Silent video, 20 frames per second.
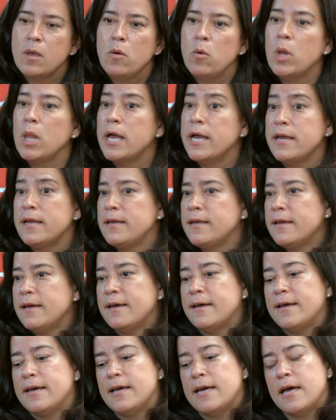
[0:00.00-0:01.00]
Well,
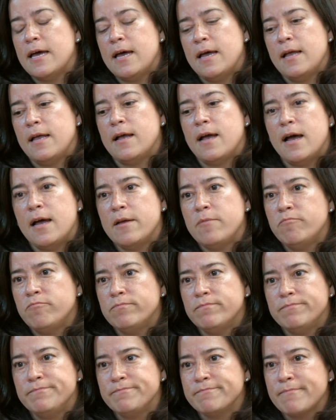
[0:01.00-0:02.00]

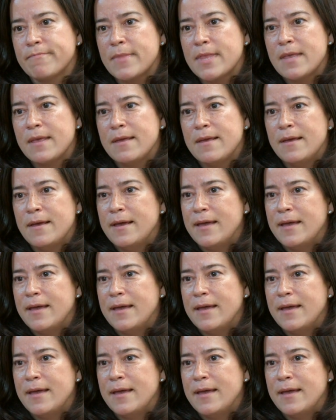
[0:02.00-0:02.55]
I'm